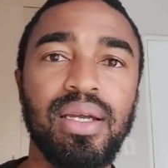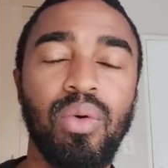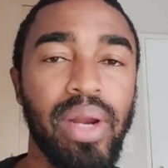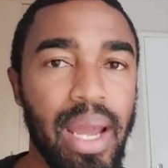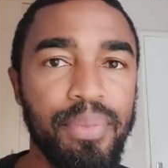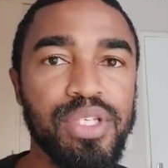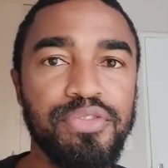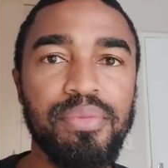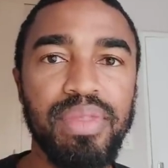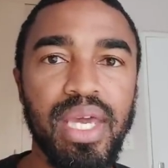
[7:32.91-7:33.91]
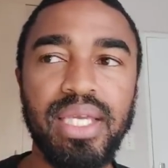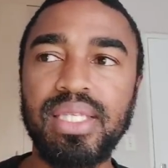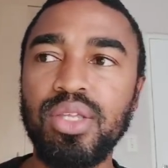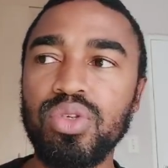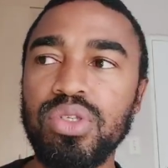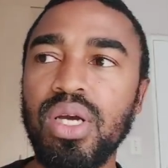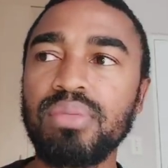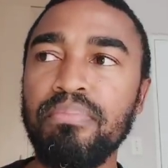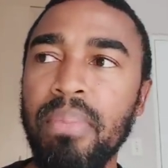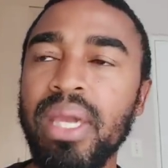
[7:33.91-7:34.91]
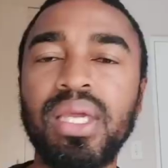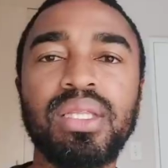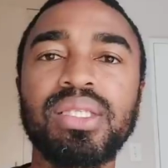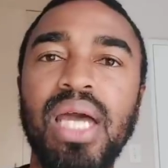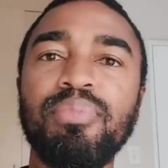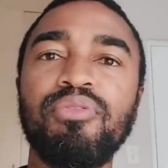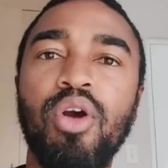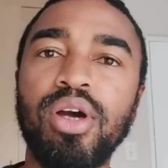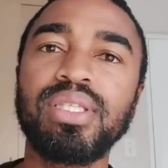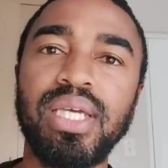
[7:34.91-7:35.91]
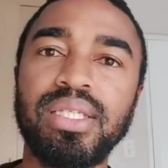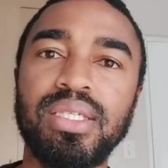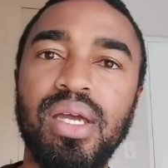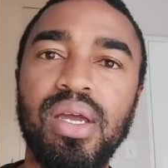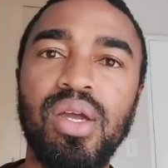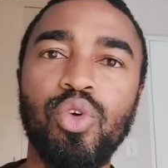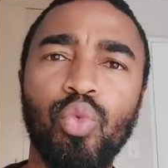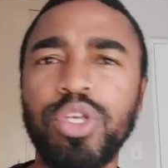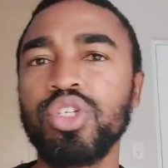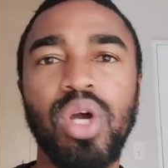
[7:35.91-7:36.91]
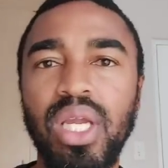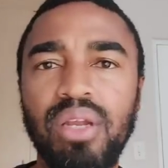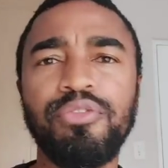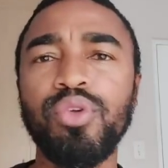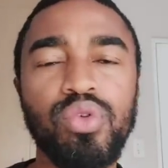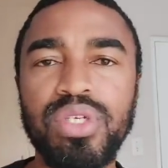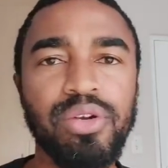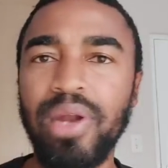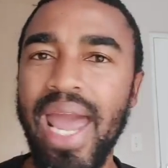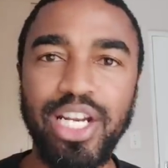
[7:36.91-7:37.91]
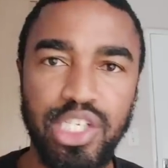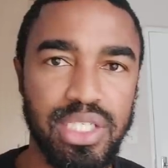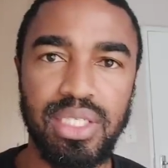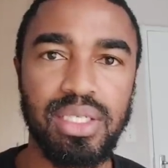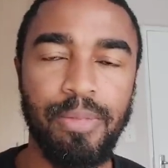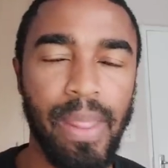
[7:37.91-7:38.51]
What happens from there is then you start making the type of content which is going to get views and reactions.